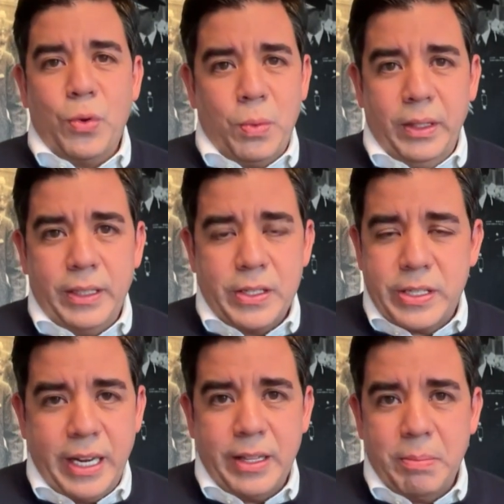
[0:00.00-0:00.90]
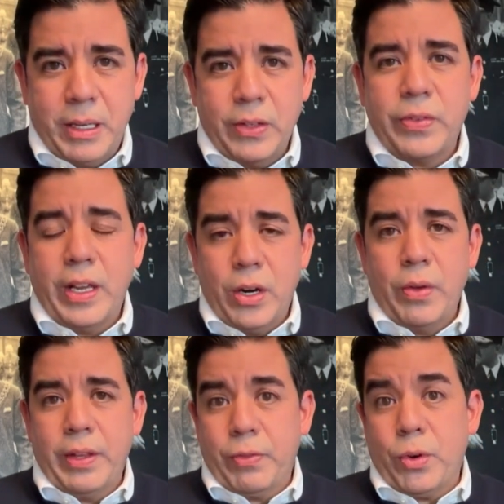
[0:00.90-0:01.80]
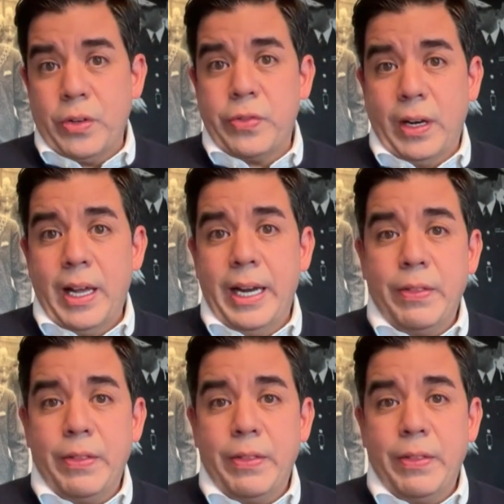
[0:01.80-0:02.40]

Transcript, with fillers: willing to say them because they know they've crossed the line.